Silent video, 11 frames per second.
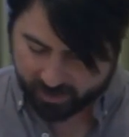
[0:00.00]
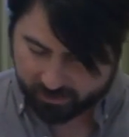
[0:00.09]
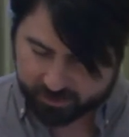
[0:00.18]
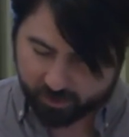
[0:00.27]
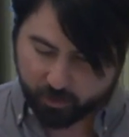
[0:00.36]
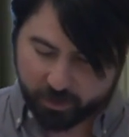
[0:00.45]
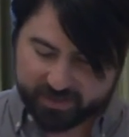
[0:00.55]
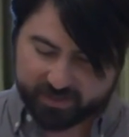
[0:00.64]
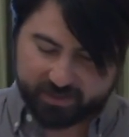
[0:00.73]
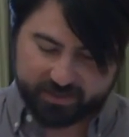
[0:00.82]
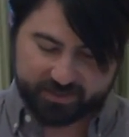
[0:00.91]
so of course,
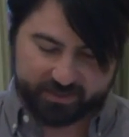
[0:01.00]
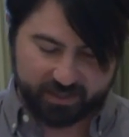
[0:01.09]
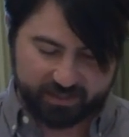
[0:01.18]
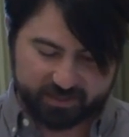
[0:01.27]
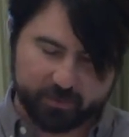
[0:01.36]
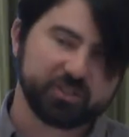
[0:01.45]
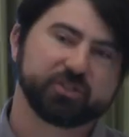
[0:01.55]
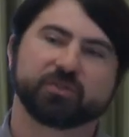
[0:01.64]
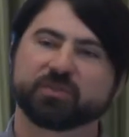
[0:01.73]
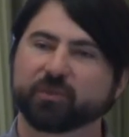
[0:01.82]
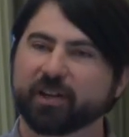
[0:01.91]
there's uh, some
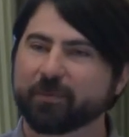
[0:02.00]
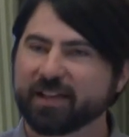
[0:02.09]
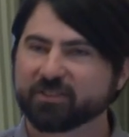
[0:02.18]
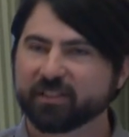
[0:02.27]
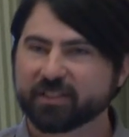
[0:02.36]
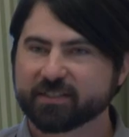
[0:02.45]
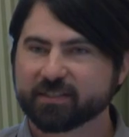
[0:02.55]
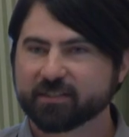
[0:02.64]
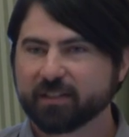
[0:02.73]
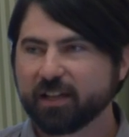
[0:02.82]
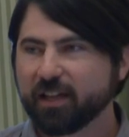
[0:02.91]
issues running
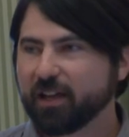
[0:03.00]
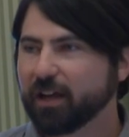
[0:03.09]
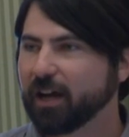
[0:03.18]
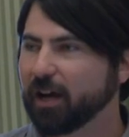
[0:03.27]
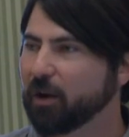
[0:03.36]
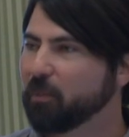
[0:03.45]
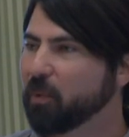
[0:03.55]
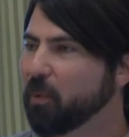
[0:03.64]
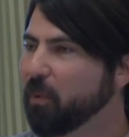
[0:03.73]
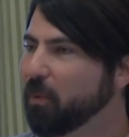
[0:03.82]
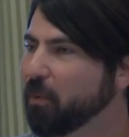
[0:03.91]
masterless. Um,
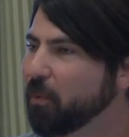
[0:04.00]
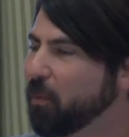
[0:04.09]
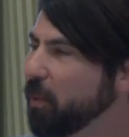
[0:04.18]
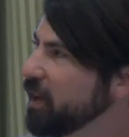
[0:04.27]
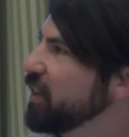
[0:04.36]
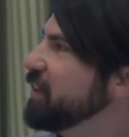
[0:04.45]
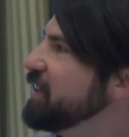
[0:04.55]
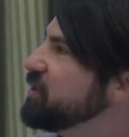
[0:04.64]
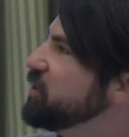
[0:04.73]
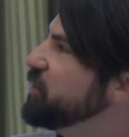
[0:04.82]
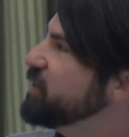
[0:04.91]
one of the
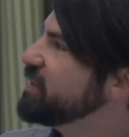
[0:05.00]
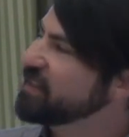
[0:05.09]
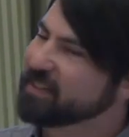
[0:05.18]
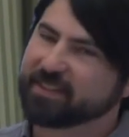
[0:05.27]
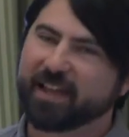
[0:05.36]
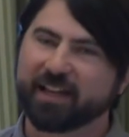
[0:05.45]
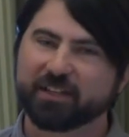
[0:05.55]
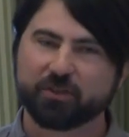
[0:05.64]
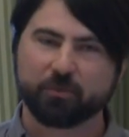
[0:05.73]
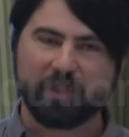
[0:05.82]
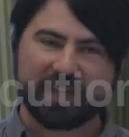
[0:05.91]
issues is that
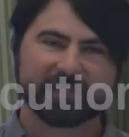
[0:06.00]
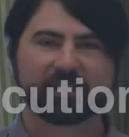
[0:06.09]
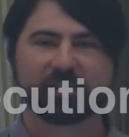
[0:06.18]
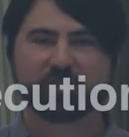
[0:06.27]
you basically